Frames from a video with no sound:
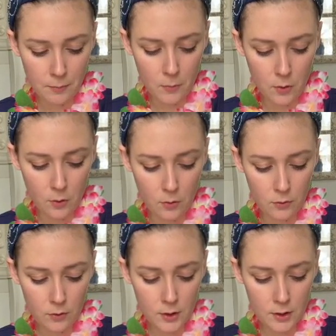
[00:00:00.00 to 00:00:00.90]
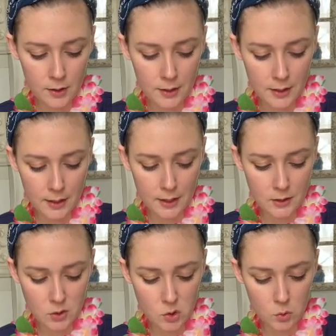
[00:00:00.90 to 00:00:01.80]
over, and it kind
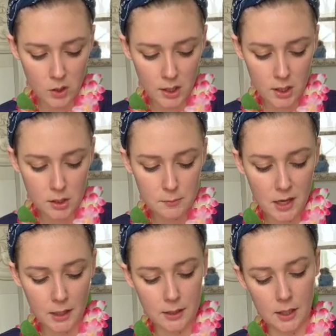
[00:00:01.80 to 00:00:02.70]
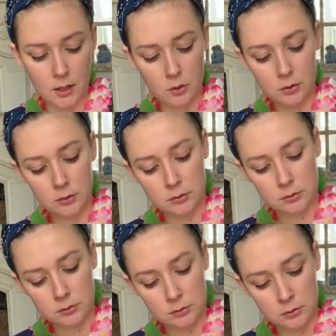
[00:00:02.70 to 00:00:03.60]
of squiggles back down.
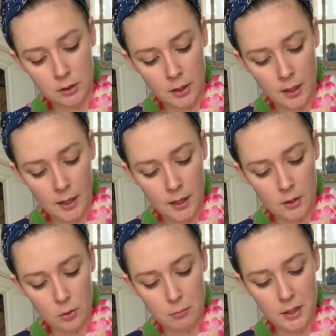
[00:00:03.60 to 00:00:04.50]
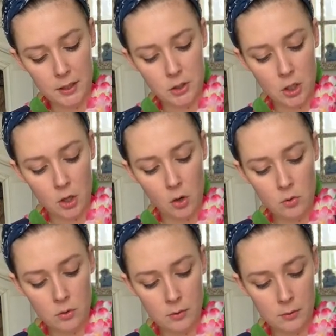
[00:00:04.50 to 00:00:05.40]
I do a big
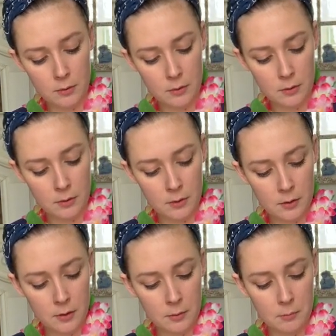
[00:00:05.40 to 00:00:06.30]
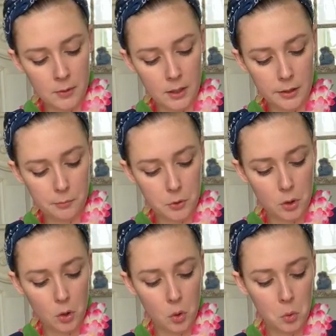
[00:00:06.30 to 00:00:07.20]
toe, medium
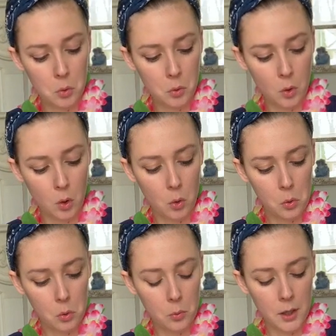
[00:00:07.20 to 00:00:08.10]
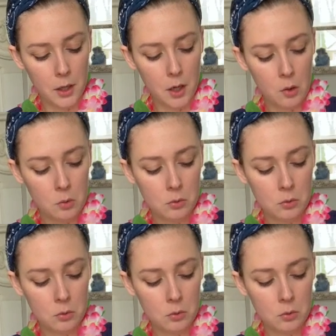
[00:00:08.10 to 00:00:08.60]
toe, all the way down.